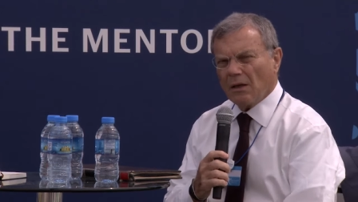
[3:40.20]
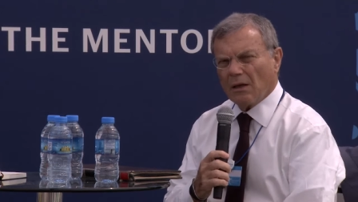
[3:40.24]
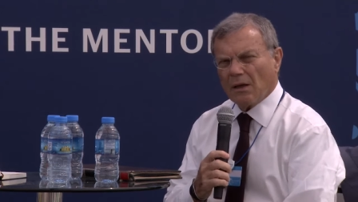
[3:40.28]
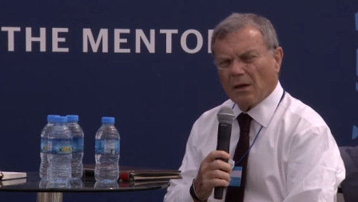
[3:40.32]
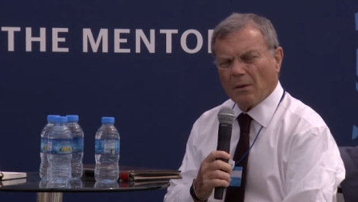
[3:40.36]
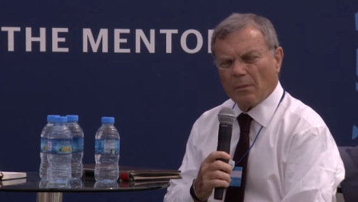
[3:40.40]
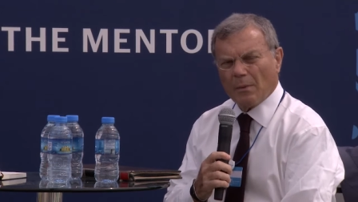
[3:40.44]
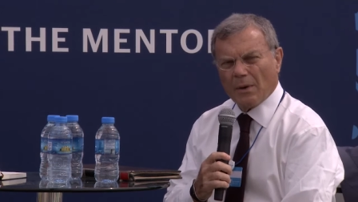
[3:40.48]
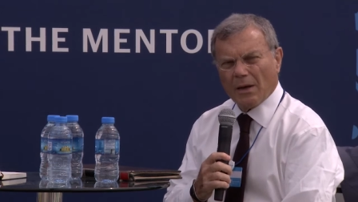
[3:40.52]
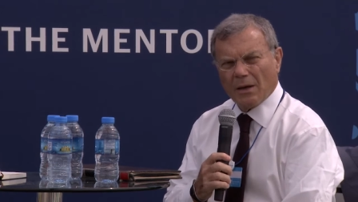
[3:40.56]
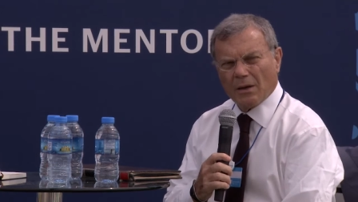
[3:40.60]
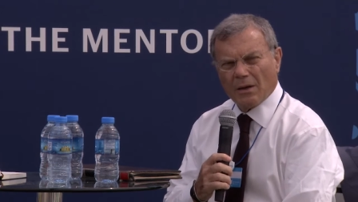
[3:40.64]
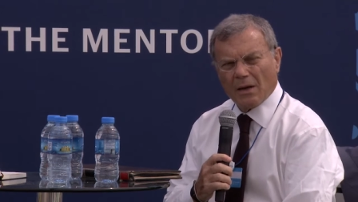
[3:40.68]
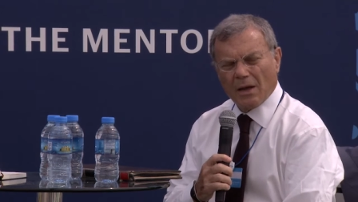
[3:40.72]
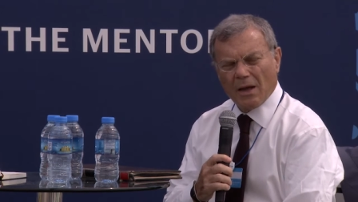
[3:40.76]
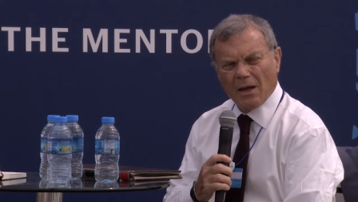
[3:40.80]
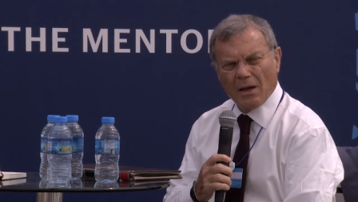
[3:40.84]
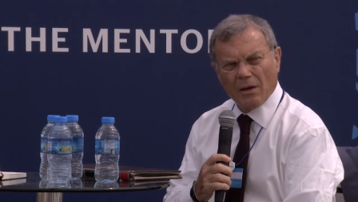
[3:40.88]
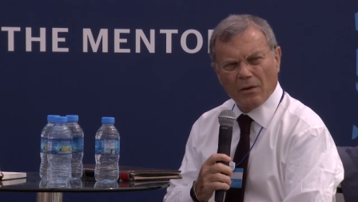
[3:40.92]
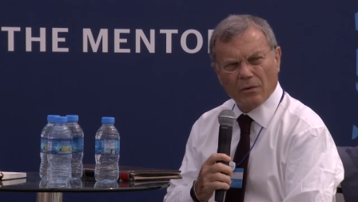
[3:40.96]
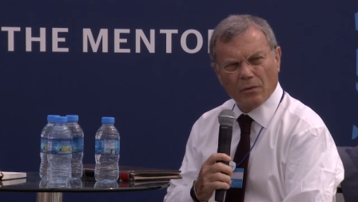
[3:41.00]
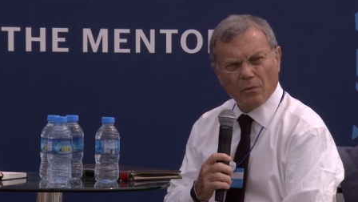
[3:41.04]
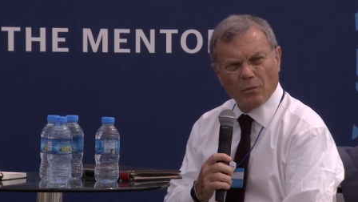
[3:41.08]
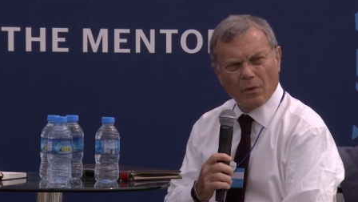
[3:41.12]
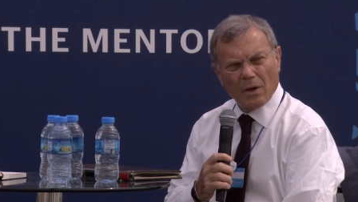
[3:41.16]
about
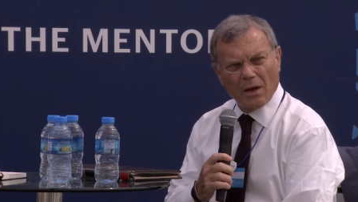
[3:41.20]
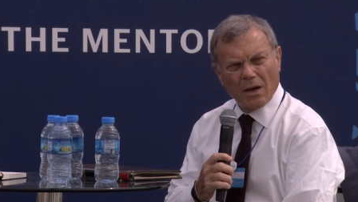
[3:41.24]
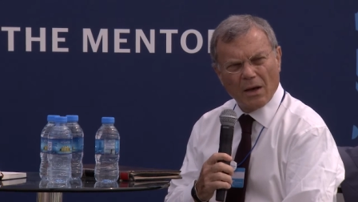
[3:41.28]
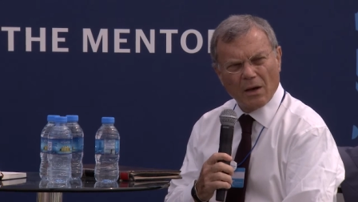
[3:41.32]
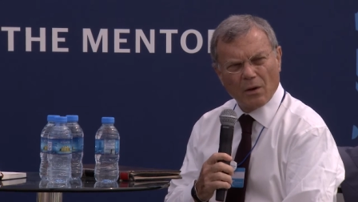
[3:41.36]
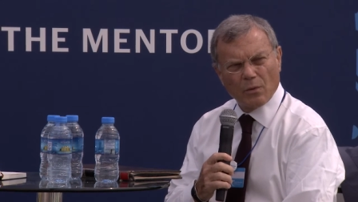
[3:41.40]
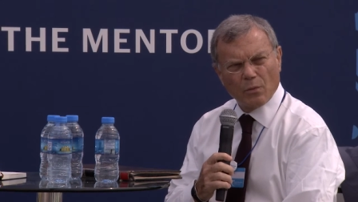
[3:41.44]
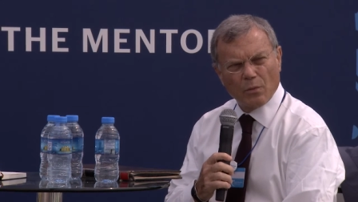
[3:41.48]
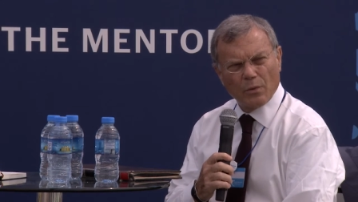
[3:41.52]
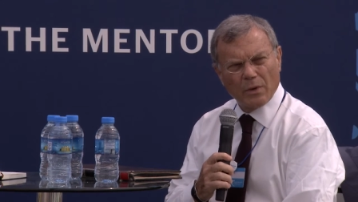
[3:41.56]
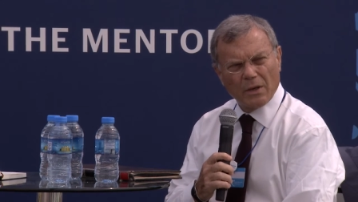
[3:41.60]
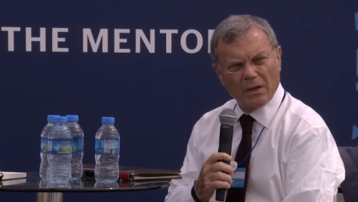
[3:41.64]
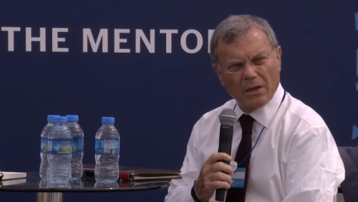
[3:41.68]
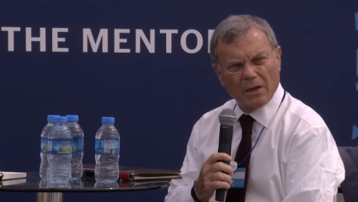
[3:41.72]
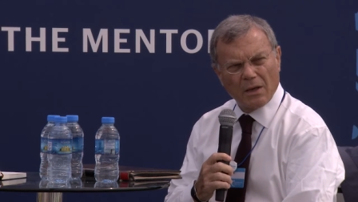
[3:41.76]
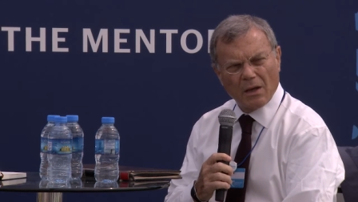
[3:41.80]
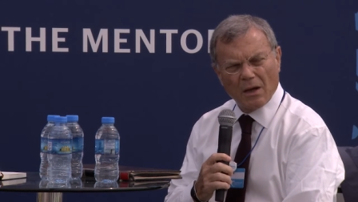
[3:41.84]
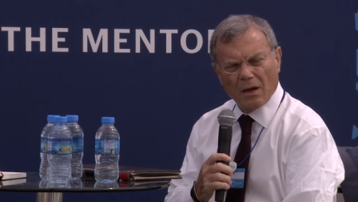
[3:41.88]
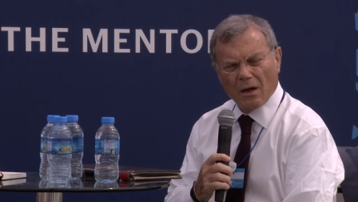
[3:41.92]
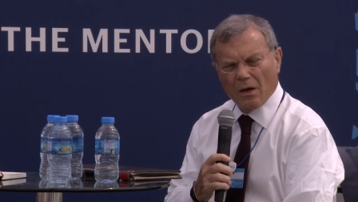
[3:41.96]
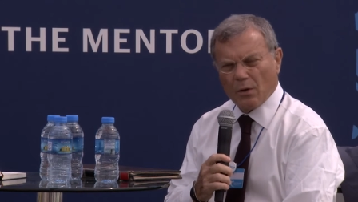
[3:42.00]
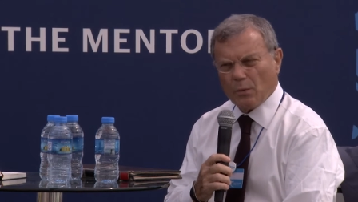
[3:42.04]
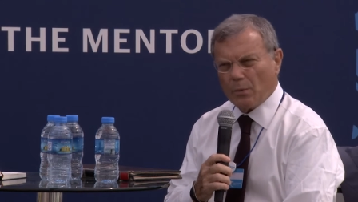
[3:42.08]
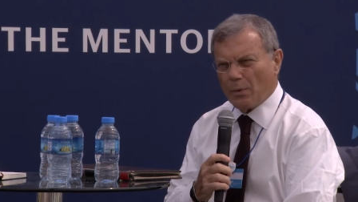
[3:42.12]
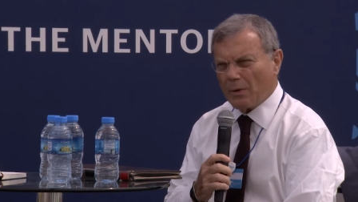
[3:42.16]
how we
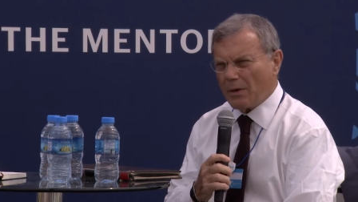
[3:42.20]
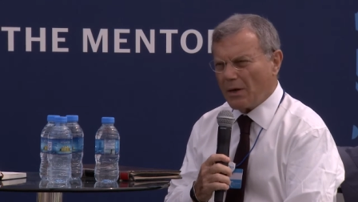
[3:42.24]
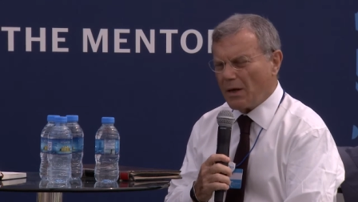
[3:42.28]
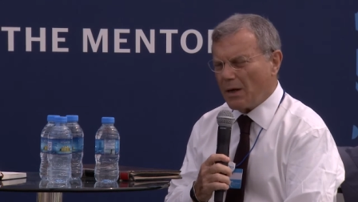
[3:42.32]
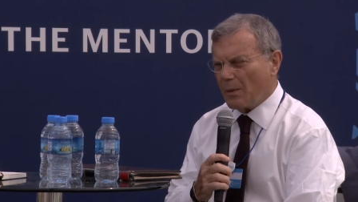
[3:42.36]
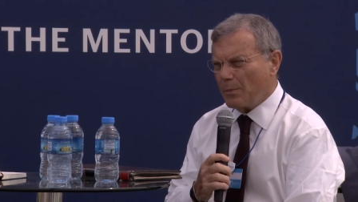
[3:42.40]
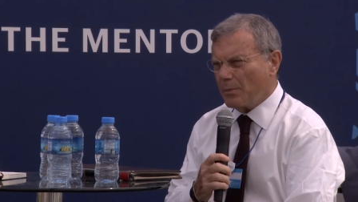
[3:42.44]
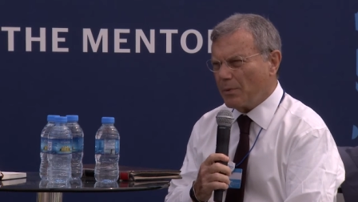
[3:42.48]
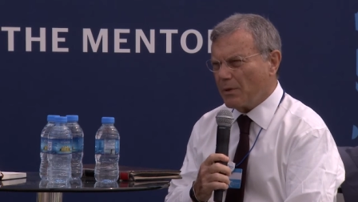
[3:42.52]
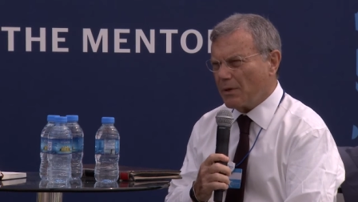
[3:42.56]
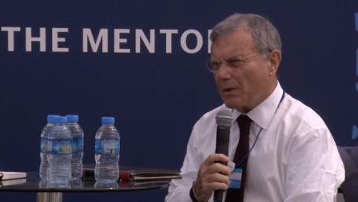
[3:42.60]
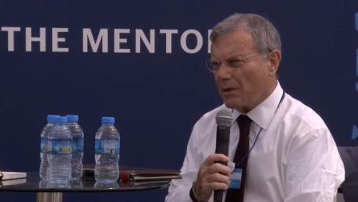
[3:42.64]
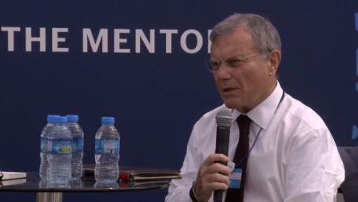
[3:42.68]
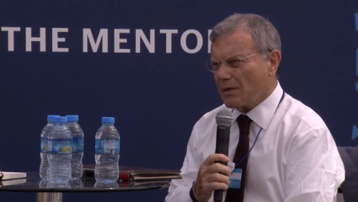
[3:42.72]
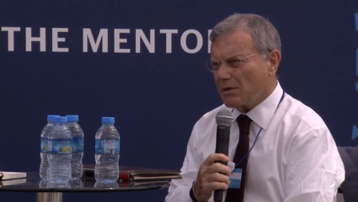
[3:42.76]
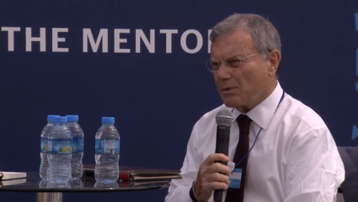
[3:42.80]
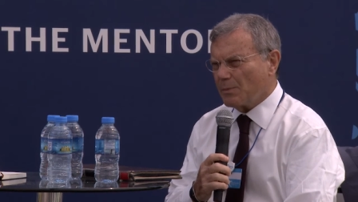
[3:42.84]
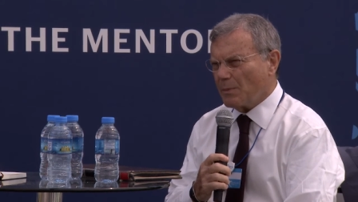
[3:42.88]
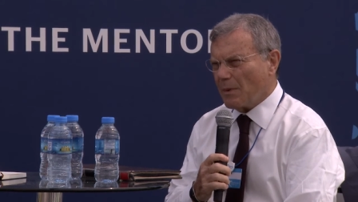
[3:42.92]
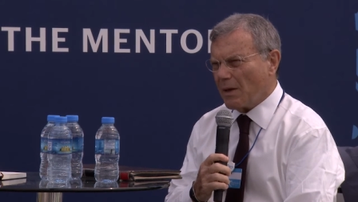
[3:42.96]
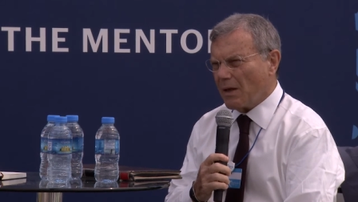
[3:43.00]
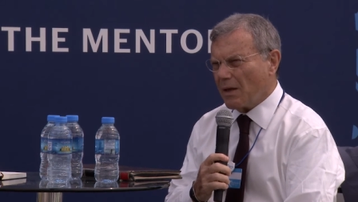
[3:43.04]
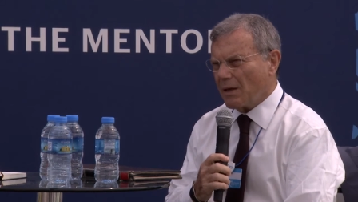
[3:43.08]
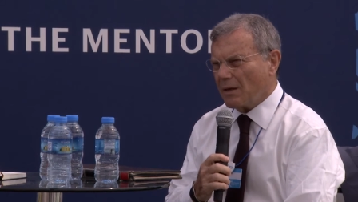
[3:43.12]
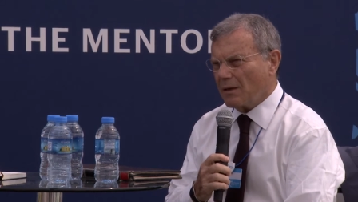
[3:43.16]
open up and
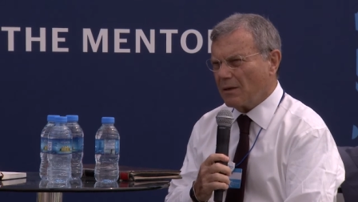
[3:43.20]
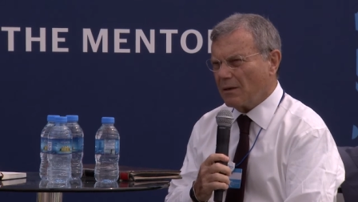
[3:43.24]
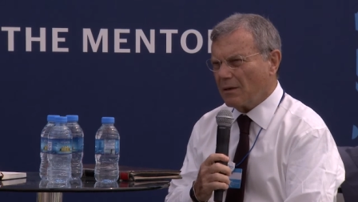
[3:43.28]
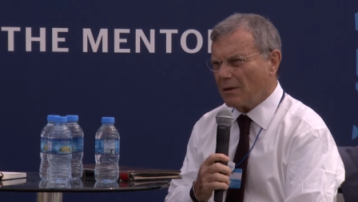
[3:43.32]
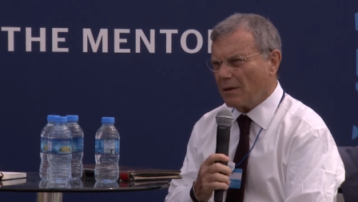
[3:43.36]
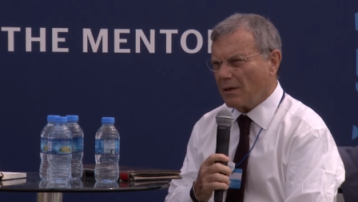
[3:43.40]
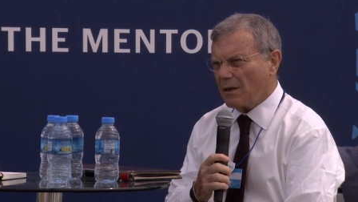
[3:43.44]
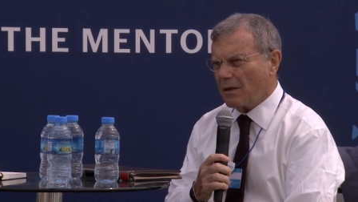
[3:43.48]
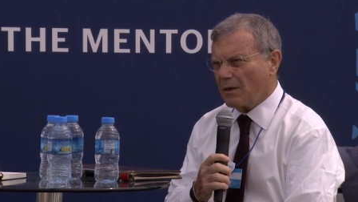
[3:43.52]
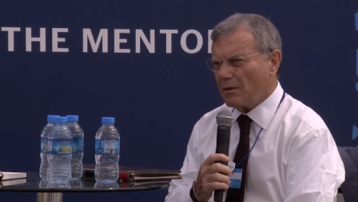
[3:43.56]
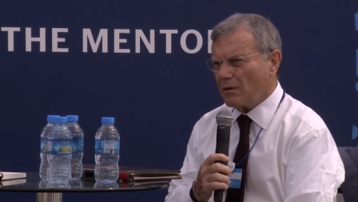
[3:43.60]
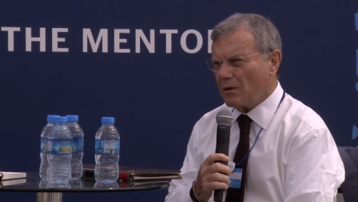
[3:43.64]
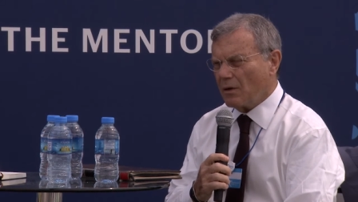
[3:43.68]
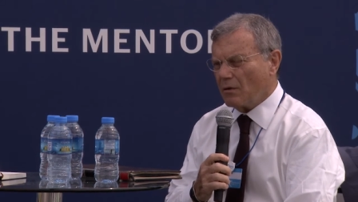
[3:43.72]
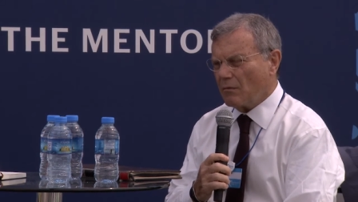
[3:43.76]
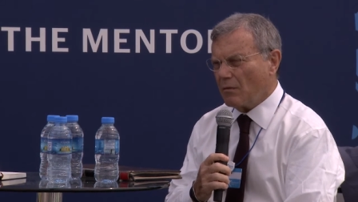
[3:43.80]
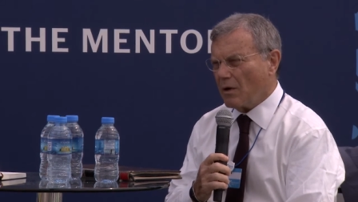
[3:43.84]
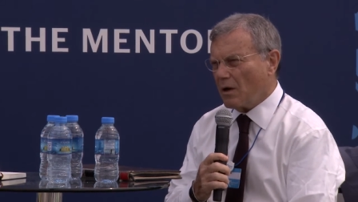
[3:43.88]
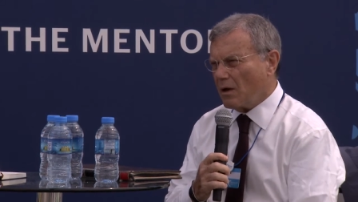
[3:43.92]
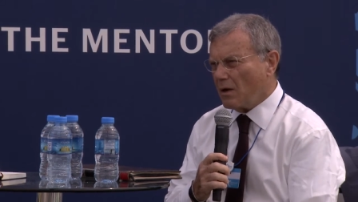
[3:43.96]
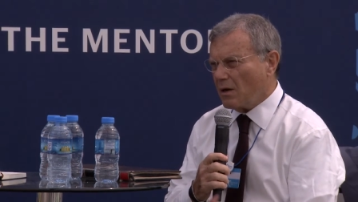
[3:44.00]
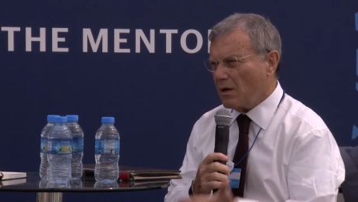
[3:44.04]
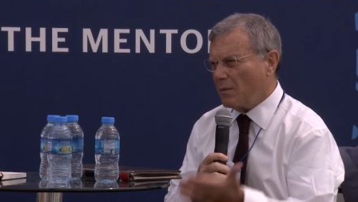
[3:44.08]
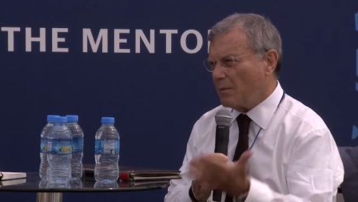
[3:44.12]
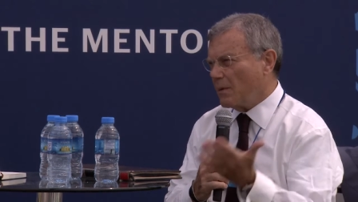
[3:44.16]
expand in Iran.